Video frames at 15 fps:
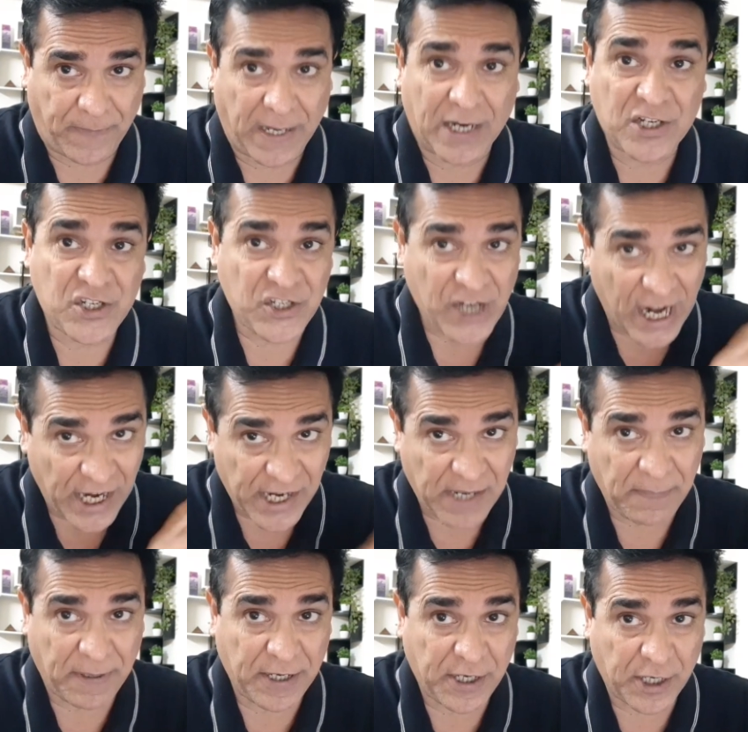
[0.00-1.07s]
and shall
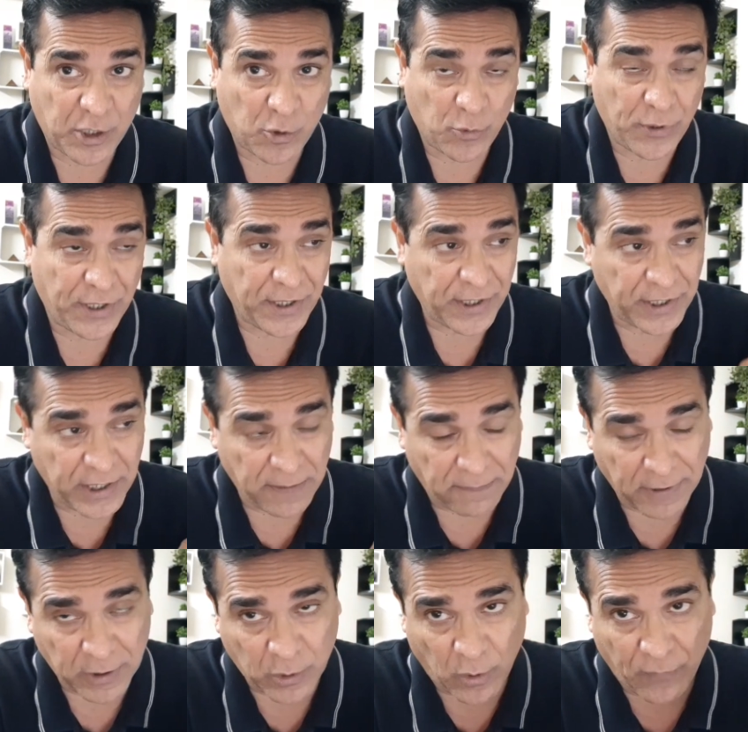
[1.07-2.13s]
remain retrograde in the
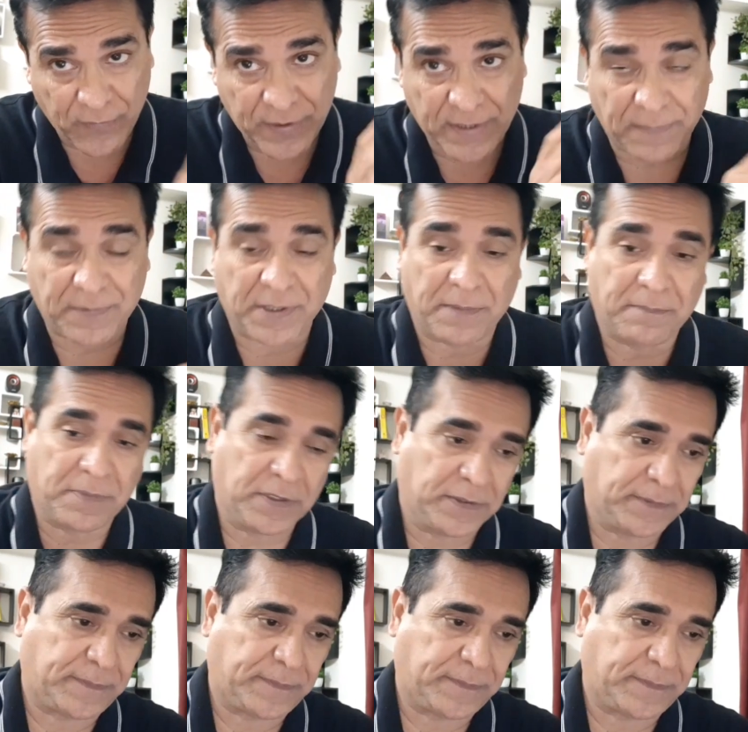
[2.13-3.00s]
month of September.